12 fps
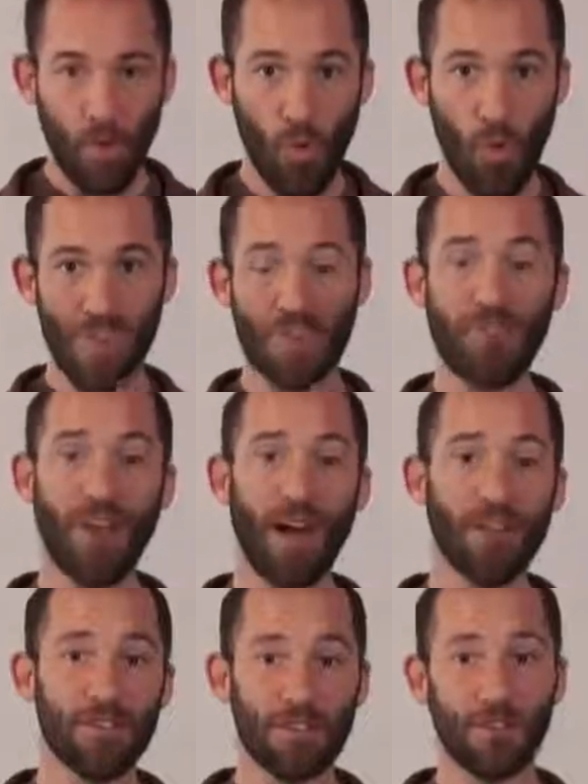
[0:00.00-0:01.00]
with a
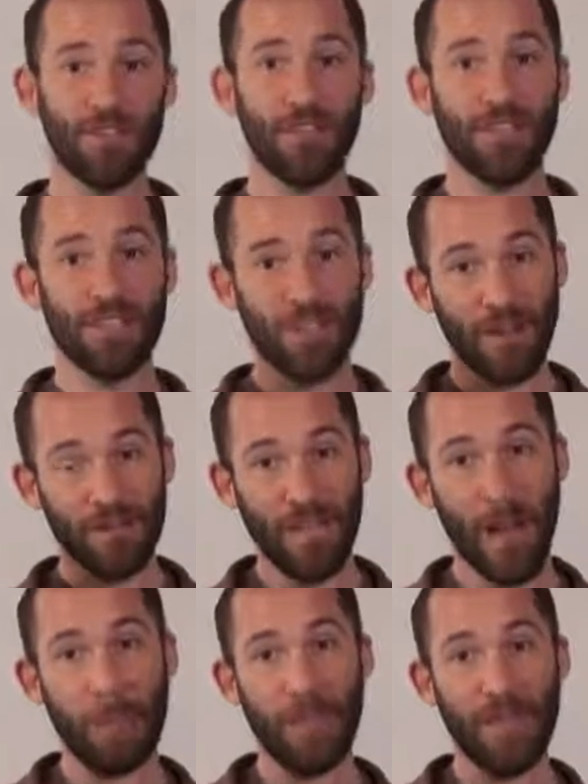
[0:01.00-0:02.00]
file association of
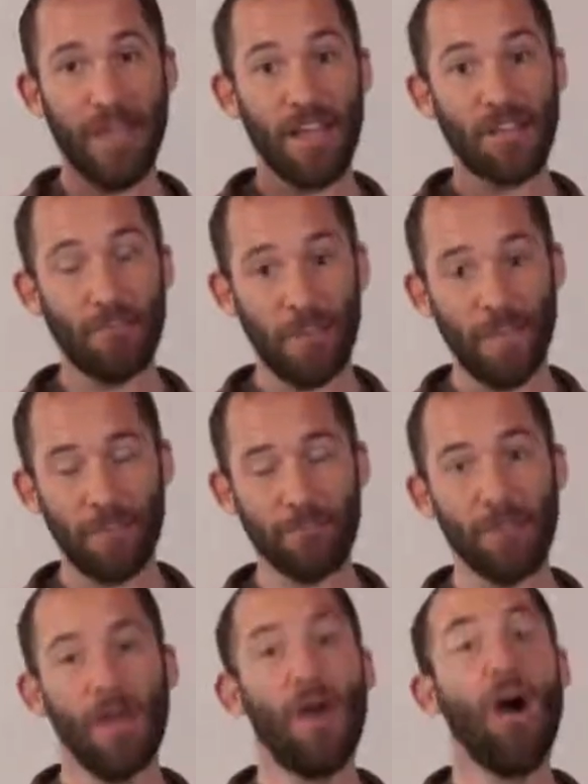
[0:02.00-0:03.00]
.php.
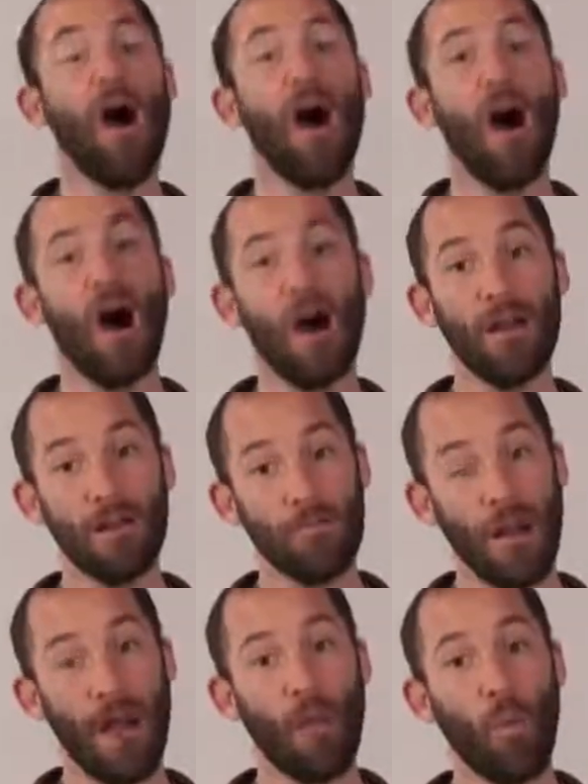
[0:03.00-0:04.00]
On
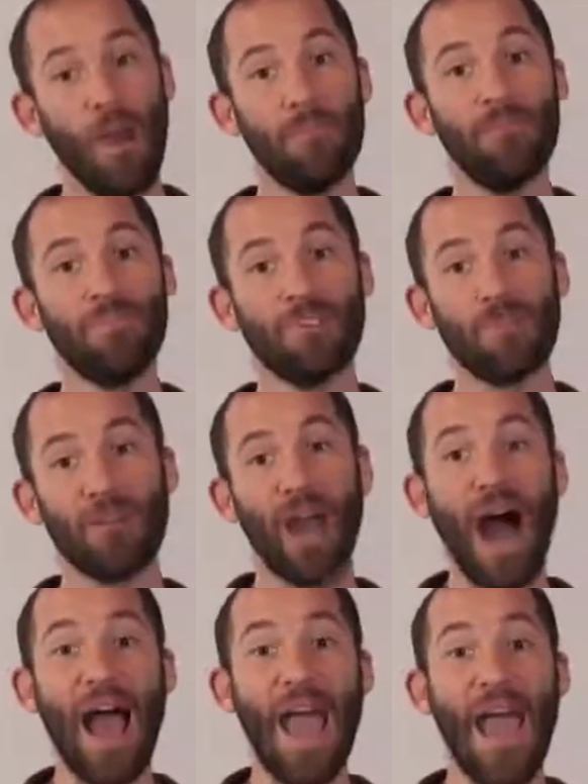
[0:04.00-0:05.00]
my web
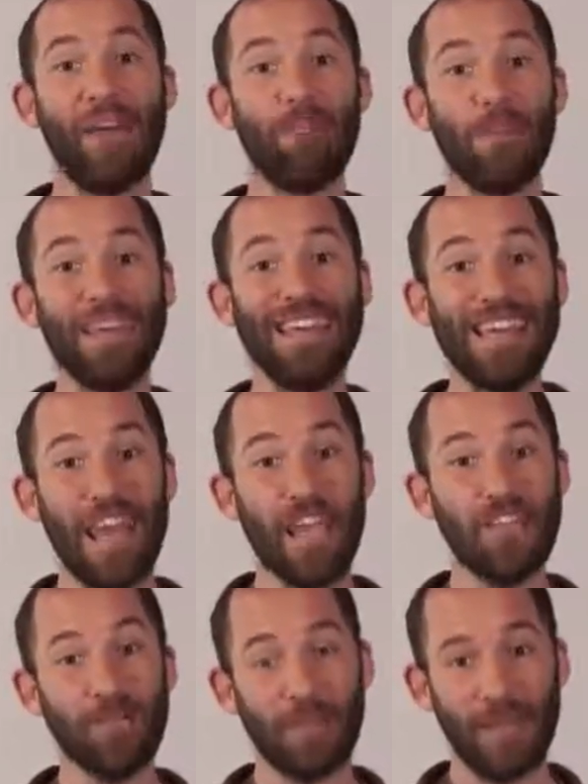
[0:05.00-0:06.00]
server, I have
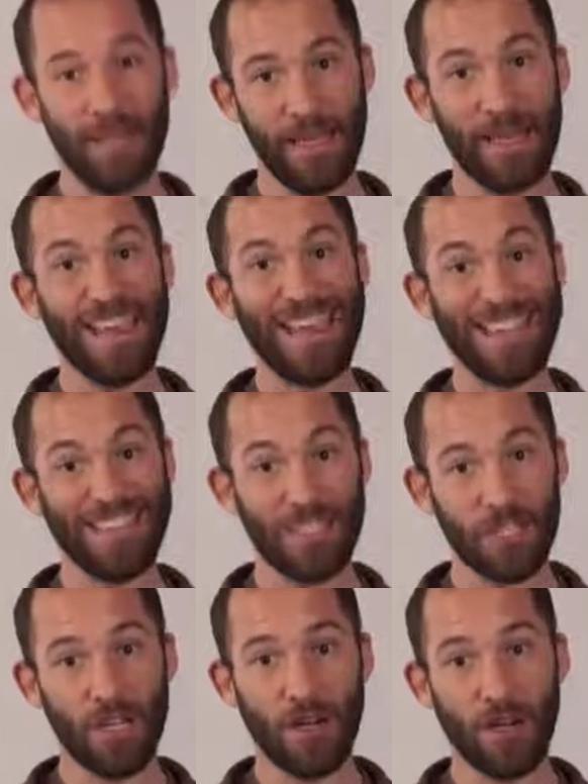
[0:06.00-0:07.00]
PHP
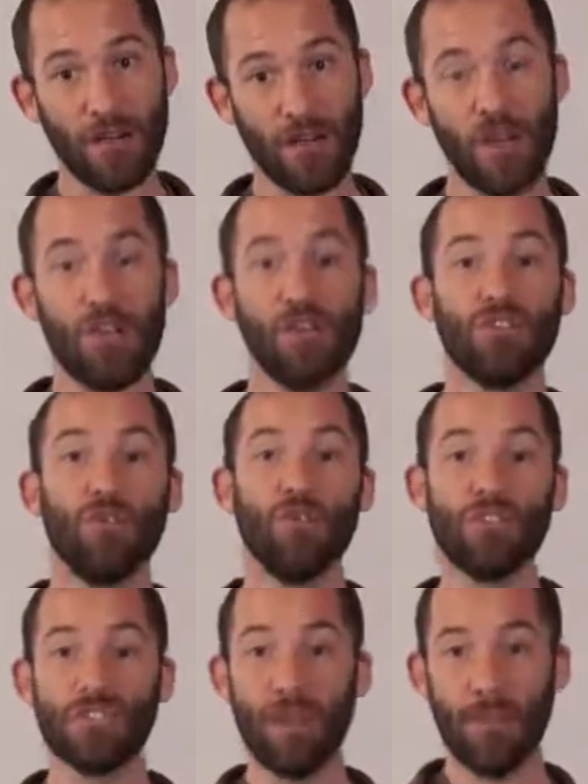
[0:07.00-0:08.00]
installed. So
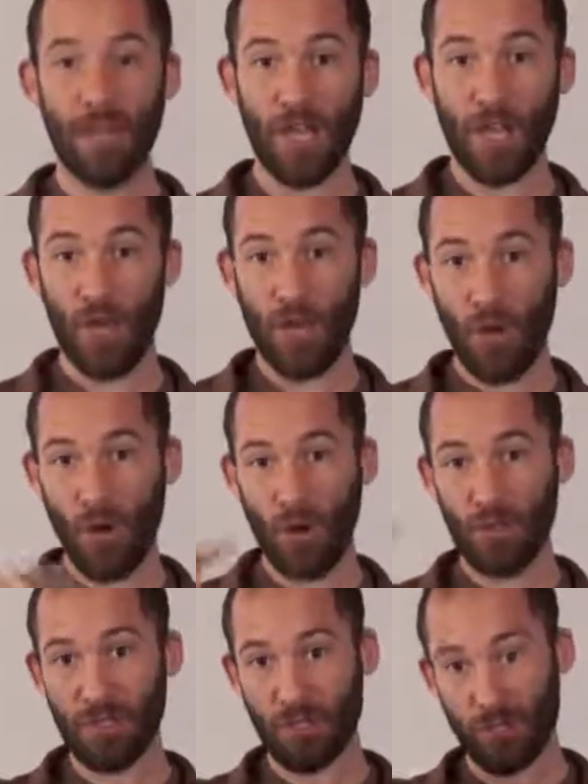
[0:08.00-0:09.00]
when somebody
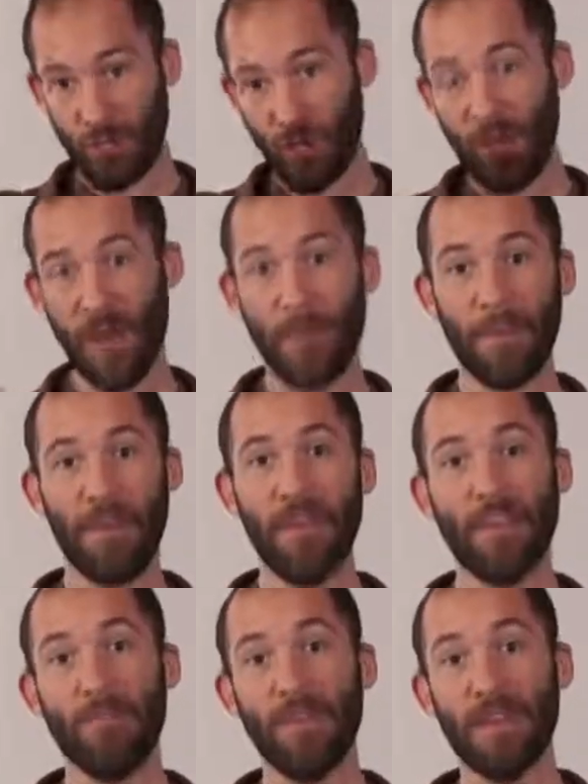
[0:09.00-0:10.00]
goes to my
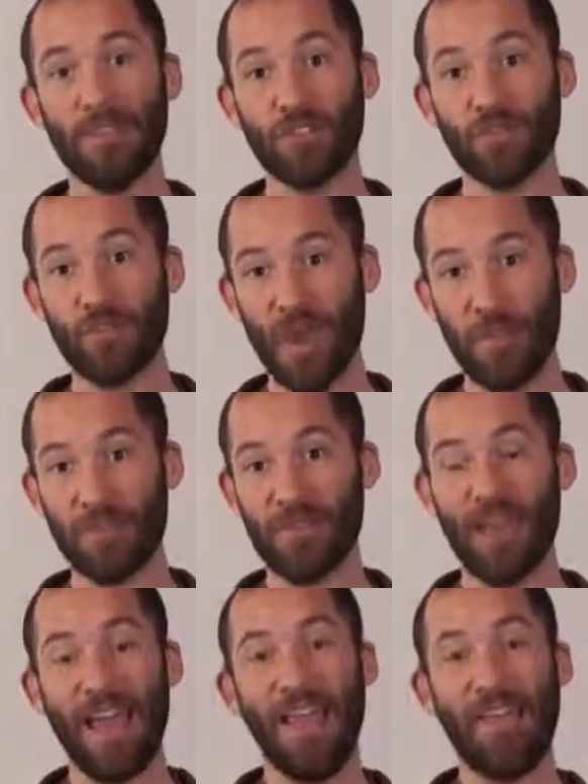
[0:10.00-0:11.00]
PHP
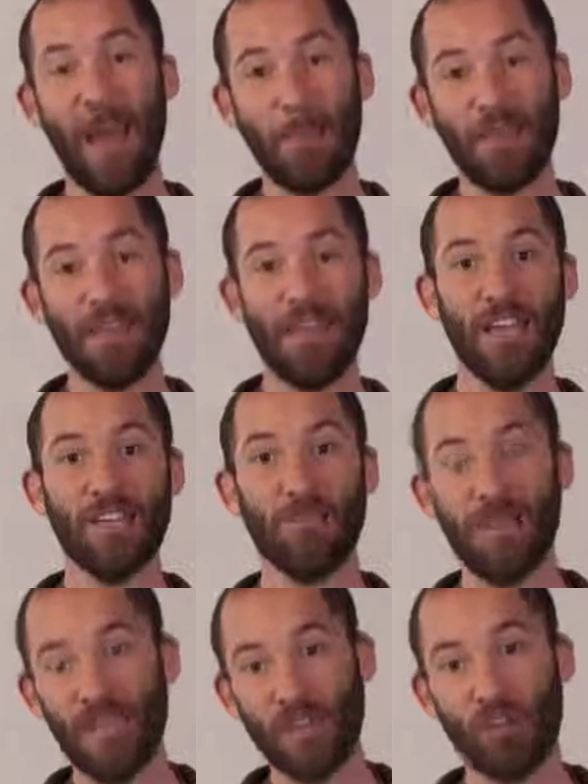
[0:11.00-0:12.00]
script, that
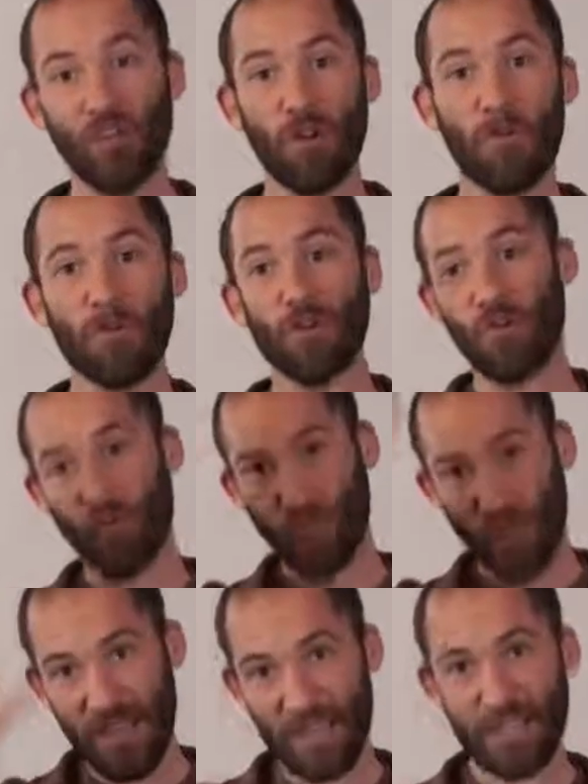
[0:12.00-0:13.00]
PHP interpreter
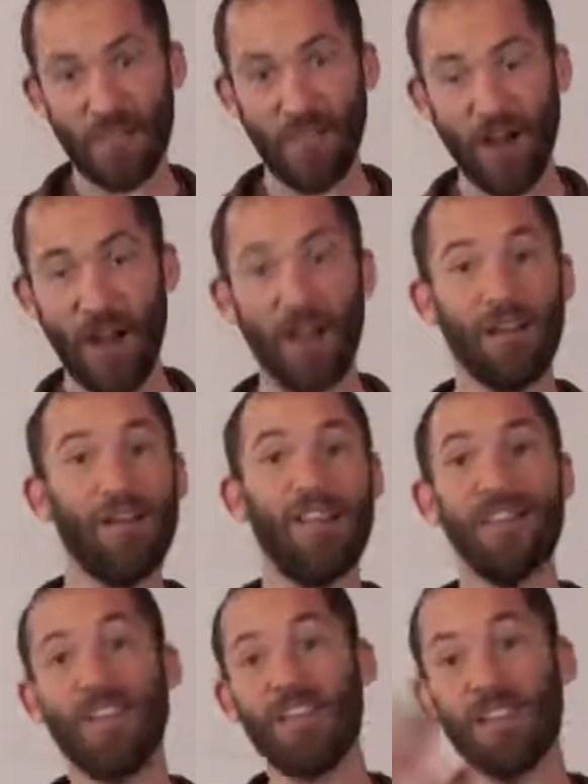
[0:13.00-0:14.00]
reads the file
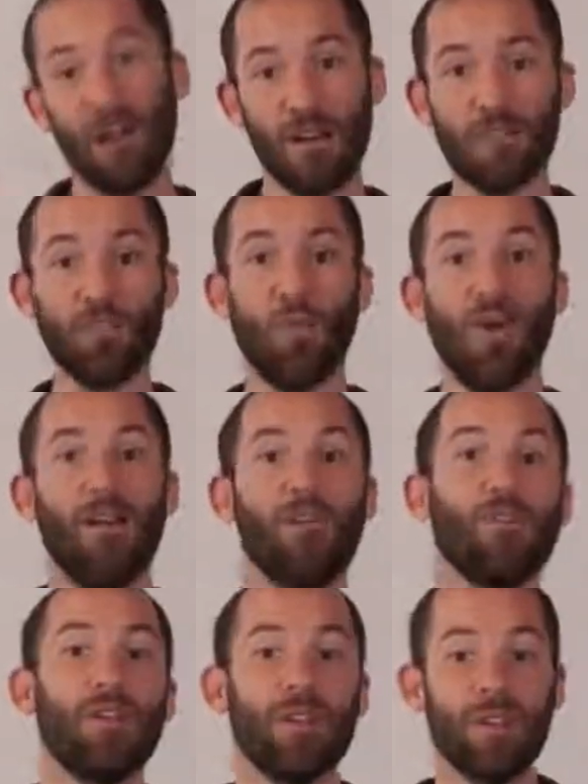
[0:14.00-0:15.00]
and then does
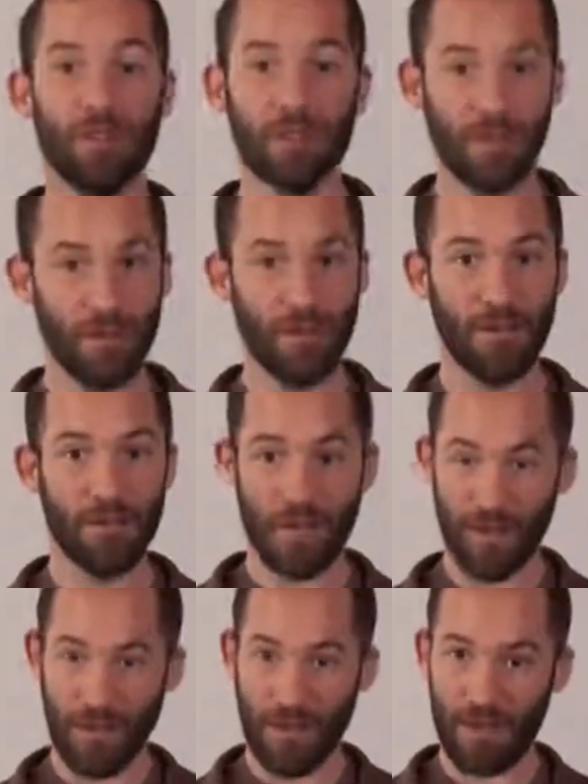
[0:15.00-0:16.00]
whatever it is
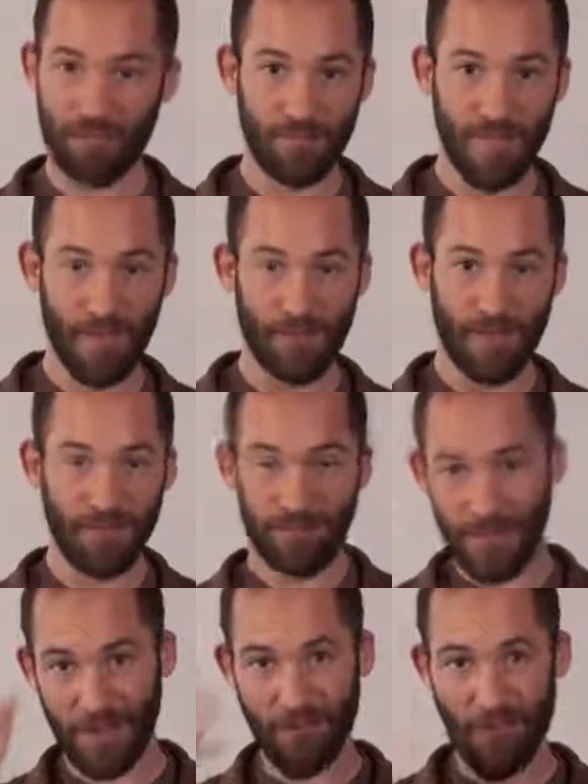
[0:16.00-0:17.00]

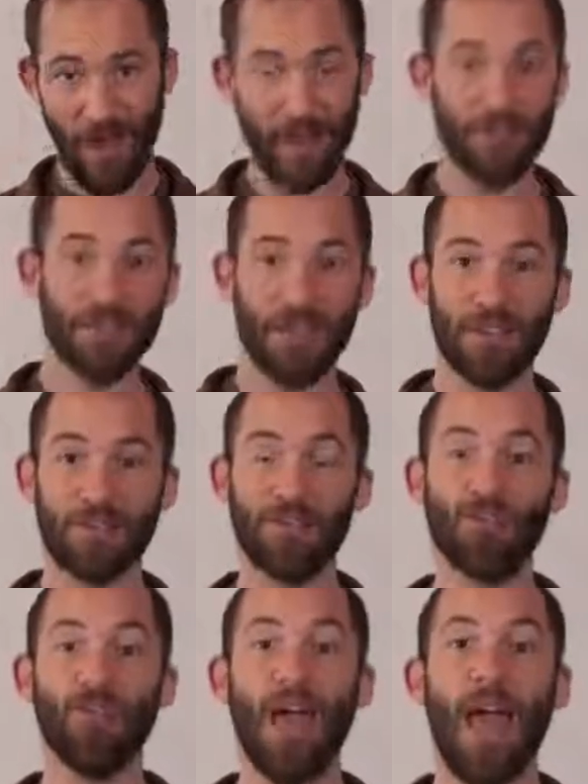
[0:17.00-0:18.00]
that file says
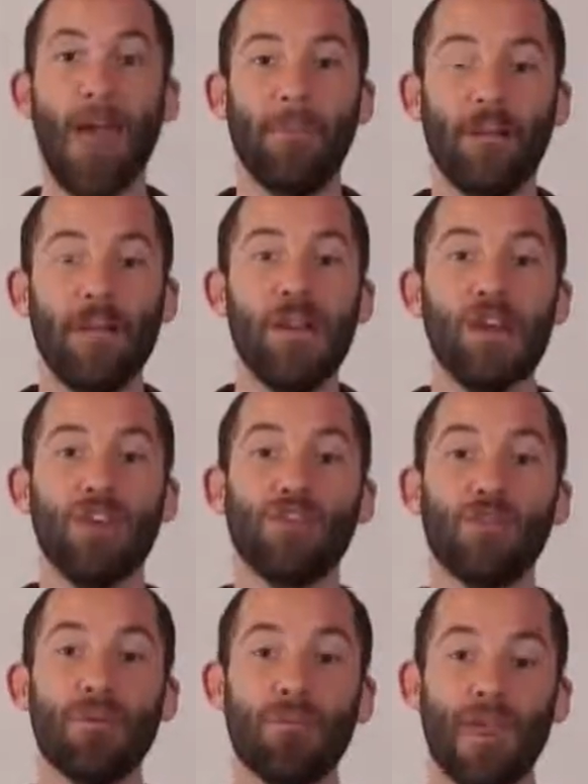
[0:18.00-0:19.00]
should happen.
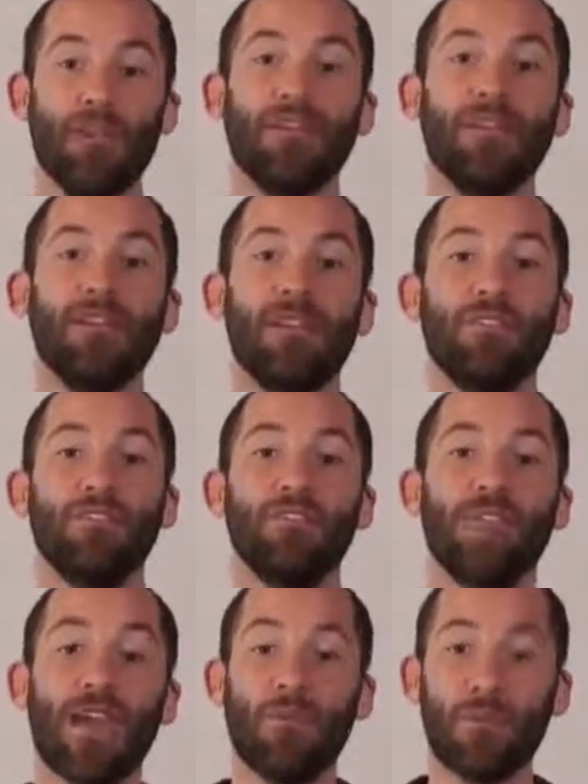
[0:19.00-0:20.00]
So the main thing to
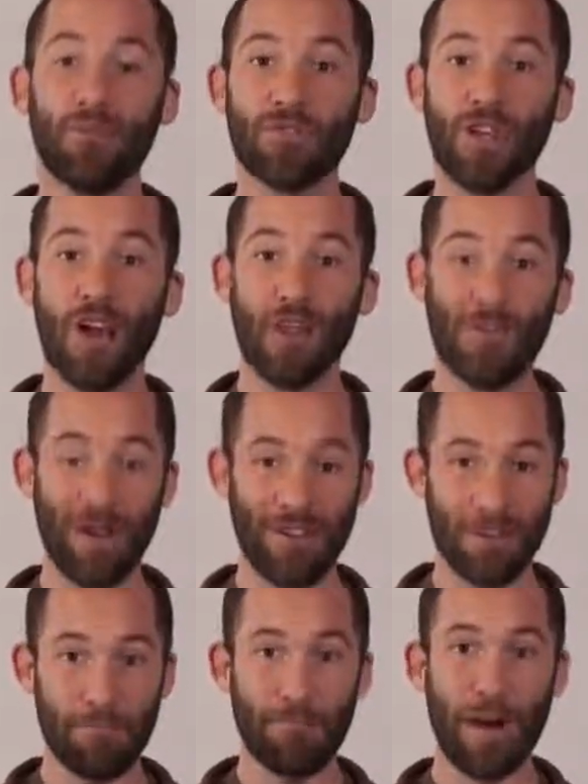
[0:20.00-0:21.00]
understand when you're talking
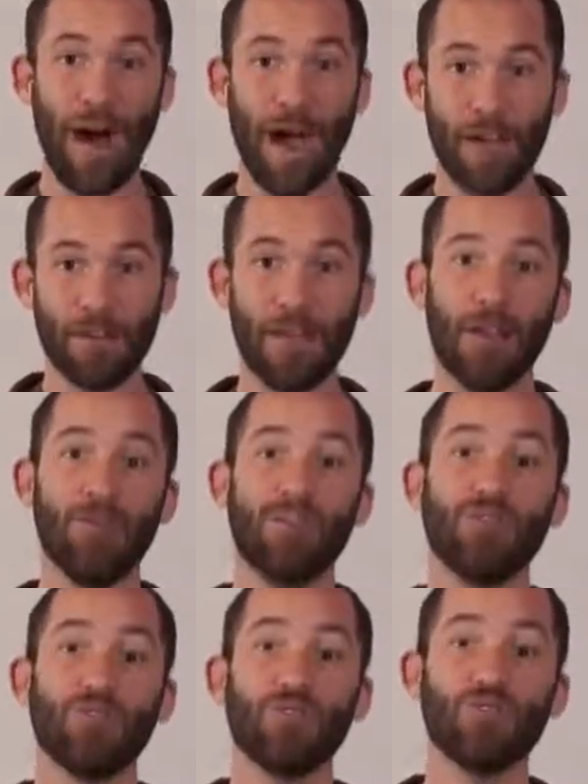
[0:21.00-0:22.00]
about compiled languages or